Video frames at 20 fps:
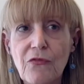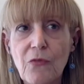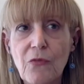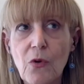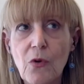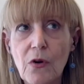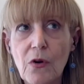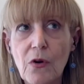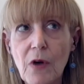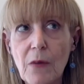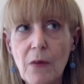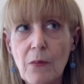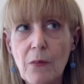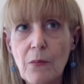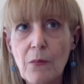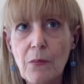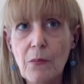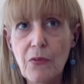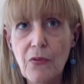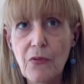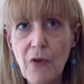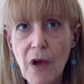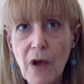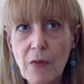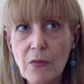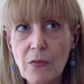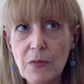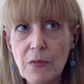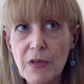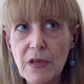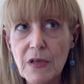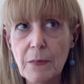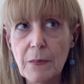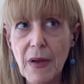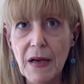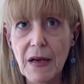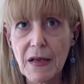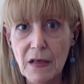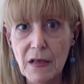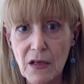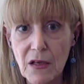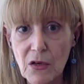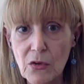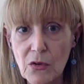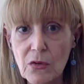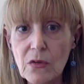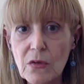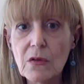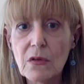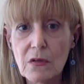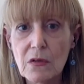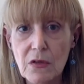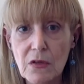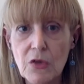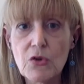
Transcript: for probably about a year.